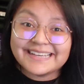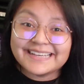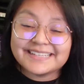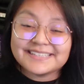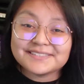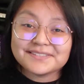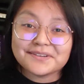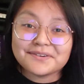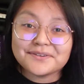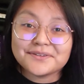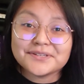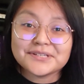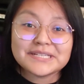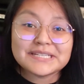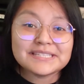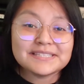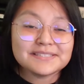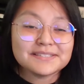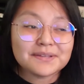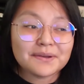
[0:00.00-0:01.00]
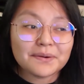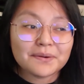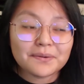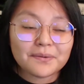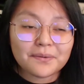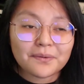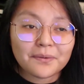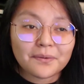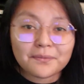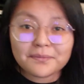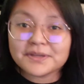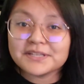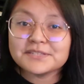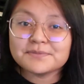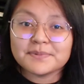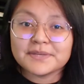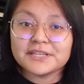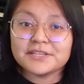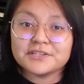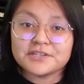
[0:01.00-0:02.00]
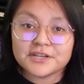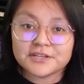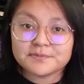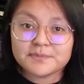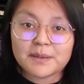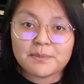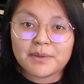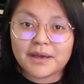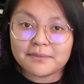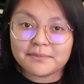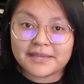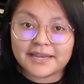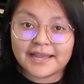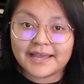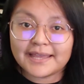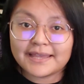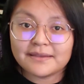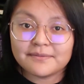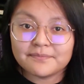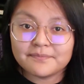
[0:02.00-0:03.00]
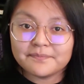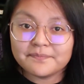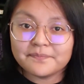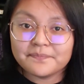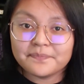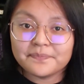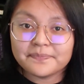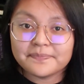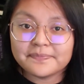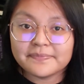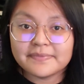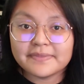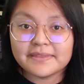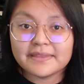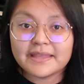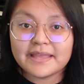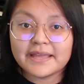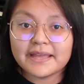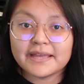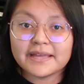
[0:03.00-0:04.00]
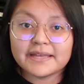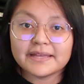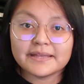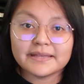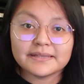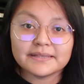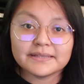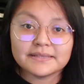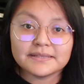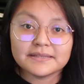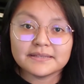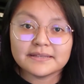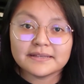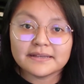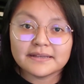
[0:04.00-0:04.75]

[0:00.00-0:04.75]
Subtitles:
so it's always been just my mom and I. And